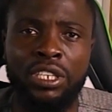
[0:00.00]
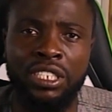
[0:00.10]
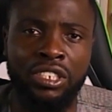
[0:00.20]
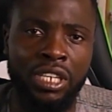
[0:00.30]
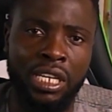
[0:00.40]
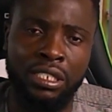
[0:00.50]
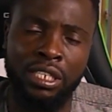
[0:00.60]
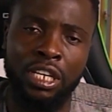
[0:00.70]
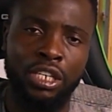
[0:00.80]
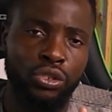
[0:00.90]
It's always
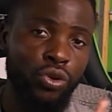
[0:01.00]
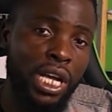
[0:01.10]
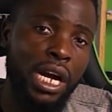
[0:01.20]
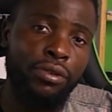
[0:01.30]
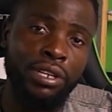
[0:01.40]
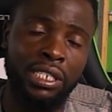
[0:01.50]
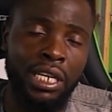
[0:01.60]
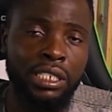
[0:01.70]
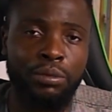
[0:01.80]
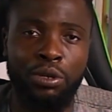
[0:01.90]
great to
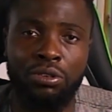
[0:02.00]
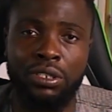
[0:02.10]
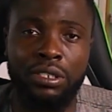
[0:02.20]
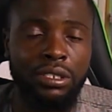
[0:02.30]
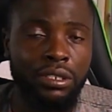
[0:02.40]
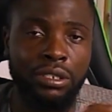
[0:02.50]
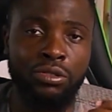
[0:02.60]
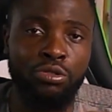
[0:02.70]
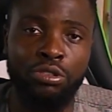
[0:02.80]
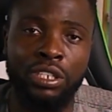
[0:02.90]
encourage us,
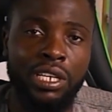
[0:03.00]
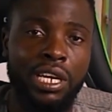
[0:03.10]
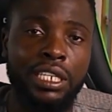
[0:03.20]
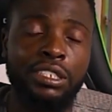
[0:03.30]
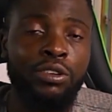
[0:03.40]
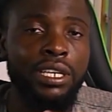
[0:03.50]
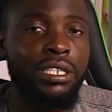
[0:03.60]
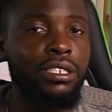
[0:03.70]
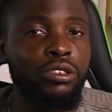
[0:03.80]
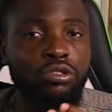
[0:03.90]
because
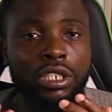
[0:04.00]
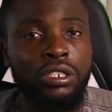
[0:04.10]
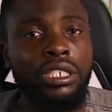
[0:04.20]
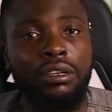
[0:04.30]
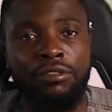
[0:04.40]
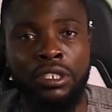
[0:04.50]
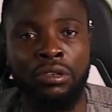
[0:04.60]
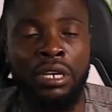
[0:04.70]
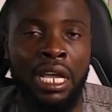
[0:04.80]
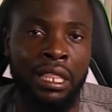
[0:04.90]
it's not easy to shoot
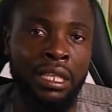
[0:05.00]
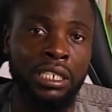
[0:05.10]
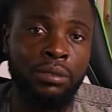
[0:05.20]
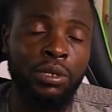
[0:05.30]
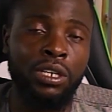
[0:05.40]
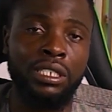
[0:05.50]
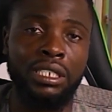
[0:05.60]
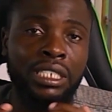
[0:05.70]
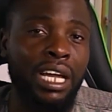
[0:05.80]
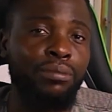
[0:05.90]
a video like this
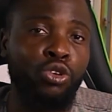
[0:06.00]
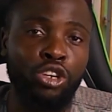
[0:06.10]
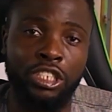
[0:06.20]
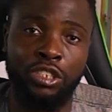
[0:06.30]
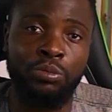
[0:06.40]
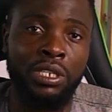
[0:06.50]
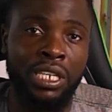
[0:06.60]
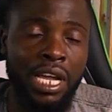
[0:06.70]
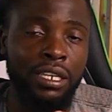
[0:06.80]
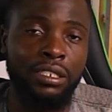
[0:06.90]
because it's time
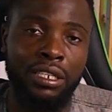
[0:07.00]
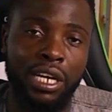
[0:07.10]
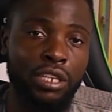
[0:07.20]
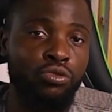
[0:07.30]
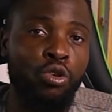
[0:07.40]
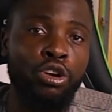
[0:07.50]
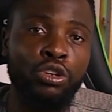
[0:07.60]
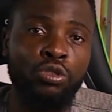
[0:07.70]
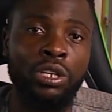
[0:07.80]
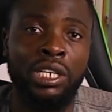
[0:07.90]
consuming, and
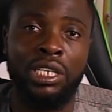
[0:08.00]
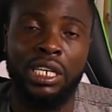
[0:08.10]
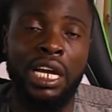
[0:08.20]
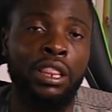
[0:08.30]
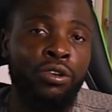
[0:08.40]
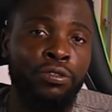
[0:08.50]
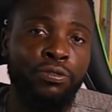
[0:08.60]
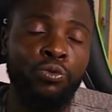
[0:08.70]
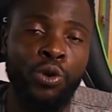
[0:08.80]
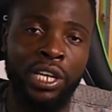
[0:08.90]
as you all know, there
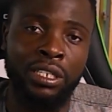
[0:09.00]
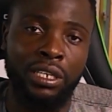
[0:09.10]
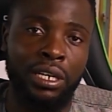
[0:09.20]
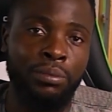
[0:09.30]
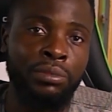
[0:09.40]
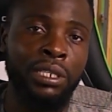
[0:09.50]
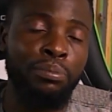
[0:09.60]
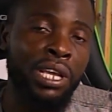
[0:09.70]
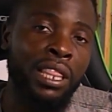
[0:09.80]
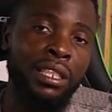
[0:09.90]
are a lot of work
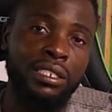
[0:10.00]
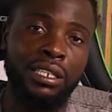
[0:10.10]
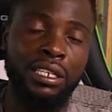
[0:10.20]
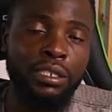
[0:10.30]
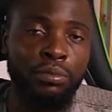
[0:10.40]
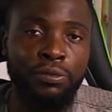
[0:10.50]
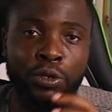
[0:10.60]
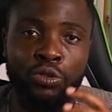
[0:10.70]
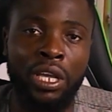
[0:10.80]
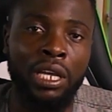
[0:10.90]
behind the
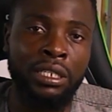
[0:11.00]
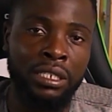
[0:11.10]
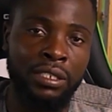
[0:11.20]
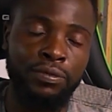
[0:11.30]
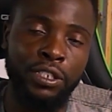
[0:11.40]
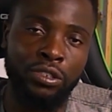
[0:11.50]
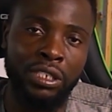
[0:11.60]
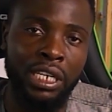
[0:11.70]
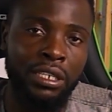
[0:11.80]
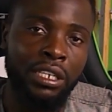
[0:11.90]
scenes before you get this
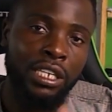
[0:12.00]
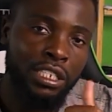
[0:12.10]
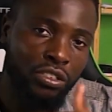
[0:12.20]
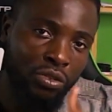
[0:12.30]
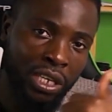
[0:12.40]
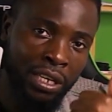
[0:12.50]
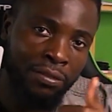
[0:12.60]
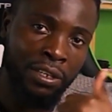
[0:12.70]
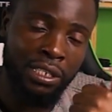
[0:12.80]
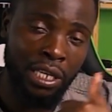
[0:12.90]
video done.
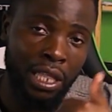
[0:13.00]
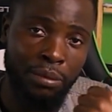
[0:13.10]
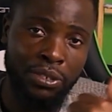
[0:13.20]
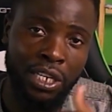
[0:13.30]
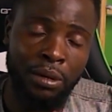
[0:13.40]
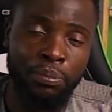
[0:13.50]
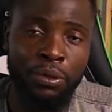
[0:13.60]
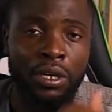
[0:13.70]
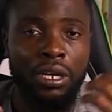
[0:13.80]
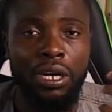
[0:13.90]
So give it a thumbs
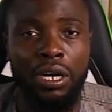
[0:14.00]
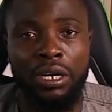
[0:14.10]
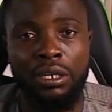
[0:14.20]
up,